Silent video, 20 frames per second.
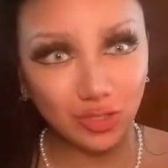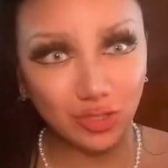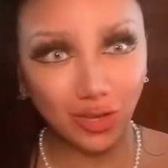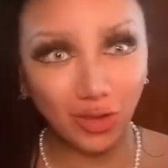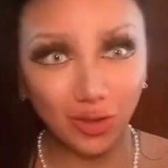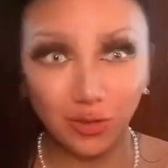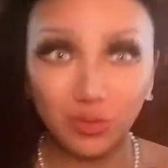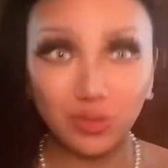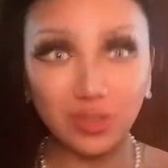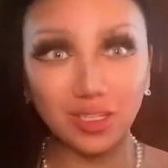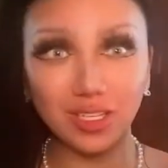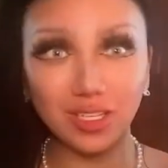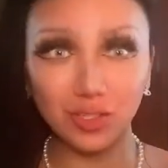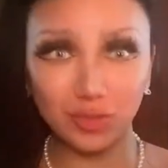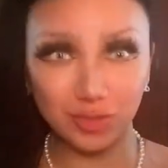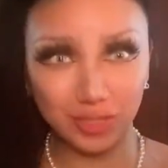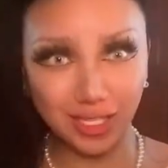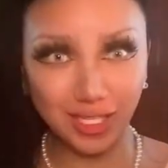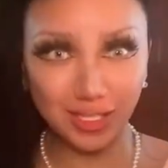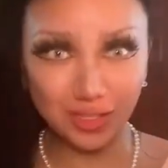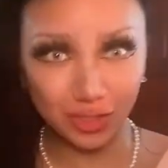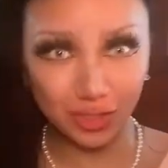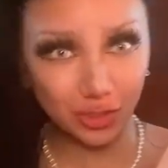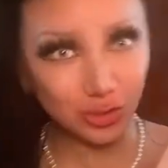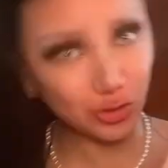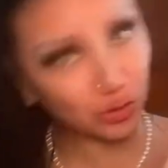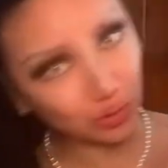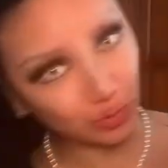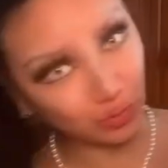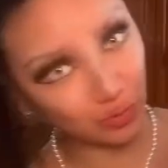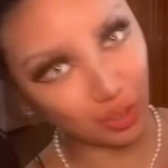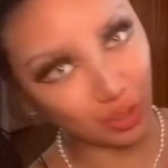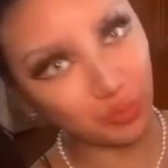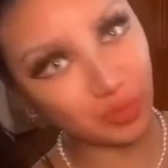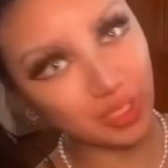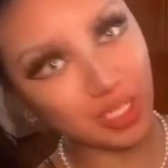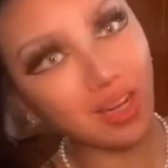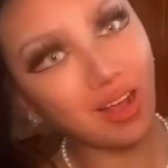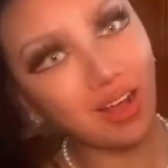only use it as a shoe compartment.